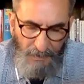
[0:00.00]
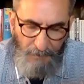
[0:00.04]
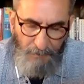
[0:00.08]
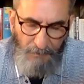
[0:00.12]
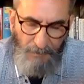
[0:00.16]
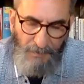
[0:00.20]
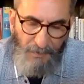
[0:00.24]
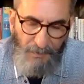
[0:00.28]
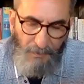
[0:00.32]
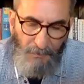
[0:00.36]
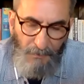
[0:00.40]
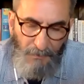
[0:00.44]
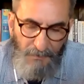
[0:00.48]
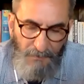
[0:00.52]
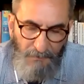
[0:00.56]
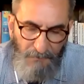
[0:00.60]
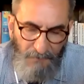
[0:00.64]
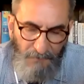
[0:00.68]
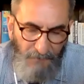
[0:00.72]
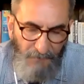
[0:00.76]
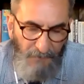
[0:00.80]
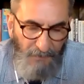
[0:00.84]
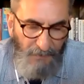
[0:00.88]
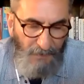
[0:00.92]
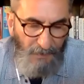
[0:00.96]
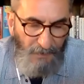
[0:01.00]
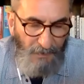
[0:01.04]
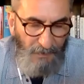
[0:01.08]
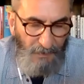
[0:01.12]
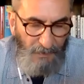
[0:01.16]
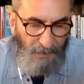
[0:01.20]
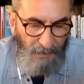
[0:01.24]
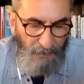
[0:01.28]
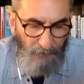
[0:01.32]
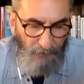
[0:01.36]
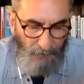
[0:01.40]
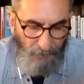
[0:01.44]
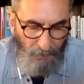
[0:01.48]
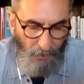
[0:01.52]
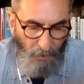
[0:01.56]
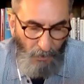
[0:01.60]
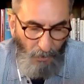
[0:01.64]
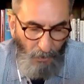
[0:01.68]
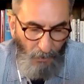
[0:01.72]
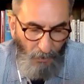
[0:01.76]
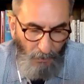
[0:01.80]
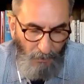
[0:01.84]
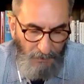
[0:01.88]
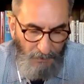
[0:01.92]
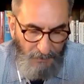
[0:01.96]
But the most vivid thing I can
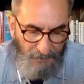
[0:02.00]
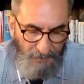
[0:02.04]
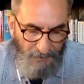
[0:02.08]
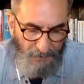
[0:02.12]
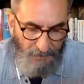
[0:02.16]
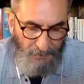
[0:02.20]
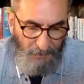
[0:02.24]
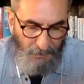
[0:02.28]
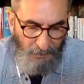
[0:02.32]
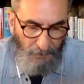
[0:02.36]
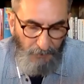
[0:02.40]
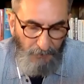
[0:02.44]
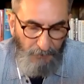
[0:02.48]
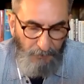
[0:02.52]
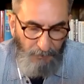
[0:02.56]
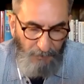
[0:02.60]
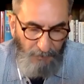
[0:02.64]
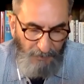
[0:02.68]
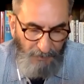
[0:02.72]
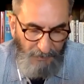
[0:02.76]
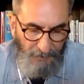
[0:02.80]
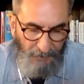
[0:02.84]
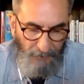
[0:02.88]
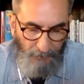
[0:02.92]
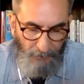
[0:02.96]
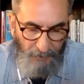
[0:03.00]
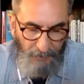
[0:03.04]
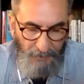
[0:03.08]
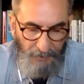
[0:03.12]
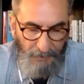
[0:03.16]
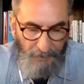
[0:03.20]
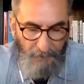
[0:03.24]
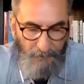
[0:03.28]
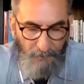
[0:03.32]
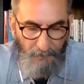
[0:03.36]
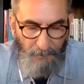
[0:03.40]
recall is his gold pinky ring.